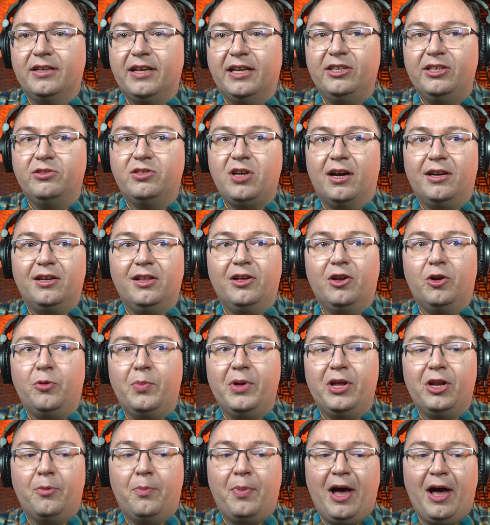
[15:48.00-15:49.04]
Can you talk a little
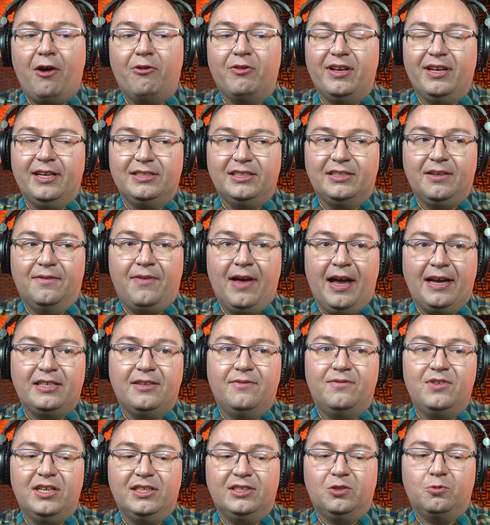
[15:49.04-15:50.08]
bit about its
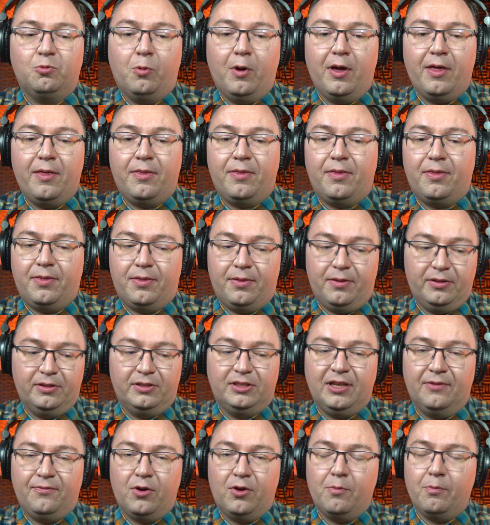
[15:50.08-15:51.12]
effectiveness with
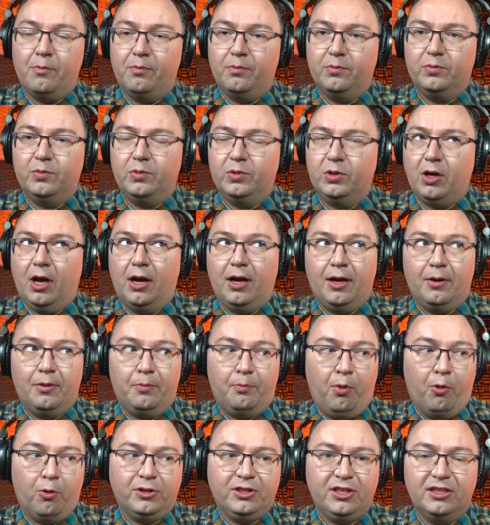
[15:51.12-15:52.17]
different uh,
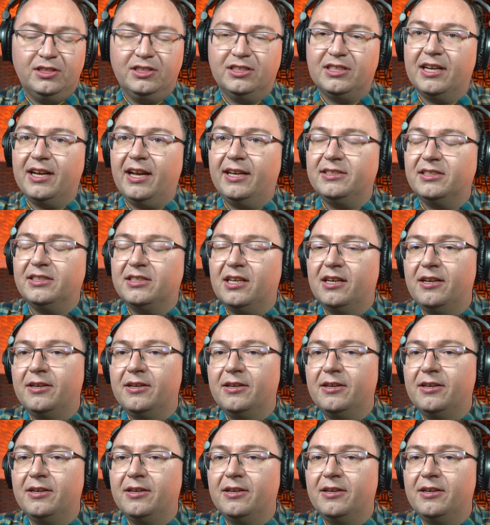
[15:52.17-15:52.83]
portions? I guess.